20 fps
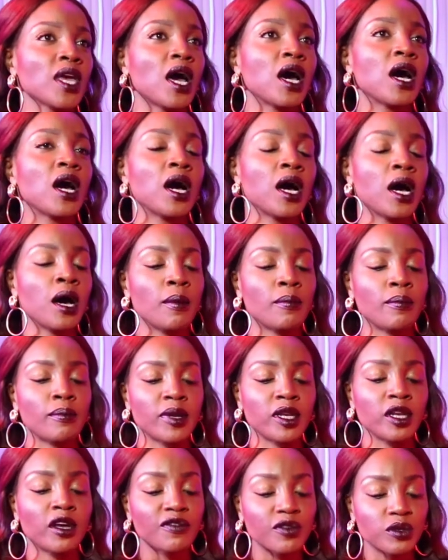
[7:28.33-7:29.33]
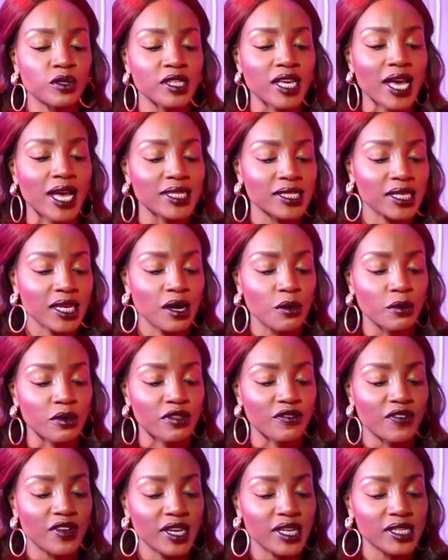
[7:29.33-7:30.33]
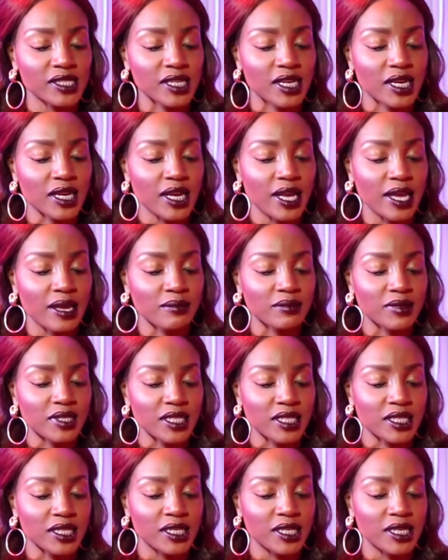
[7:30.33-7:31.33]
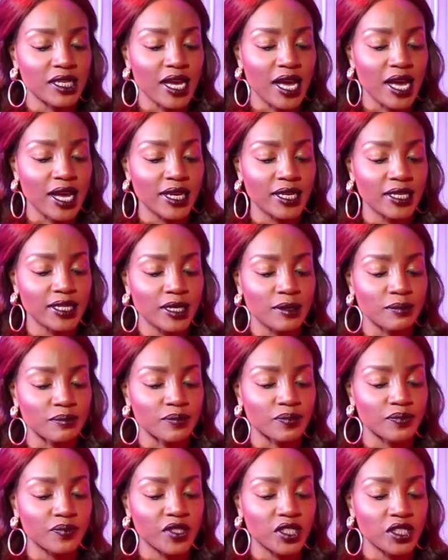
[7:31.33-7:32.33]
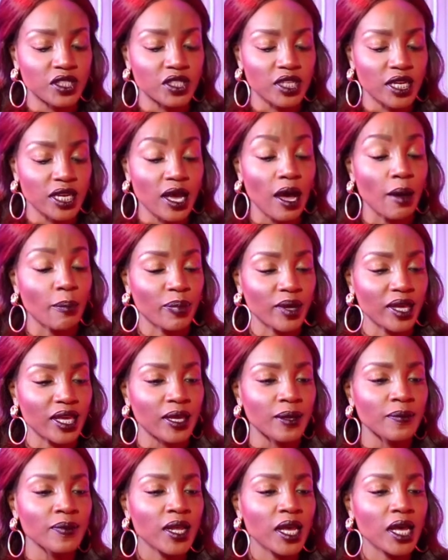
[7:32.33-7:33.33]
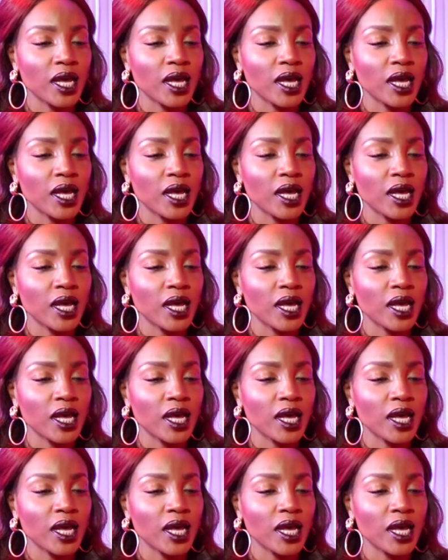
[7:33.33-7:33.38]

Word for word: Love You Scatter with Vanessa Mdee and DJ Cuppy.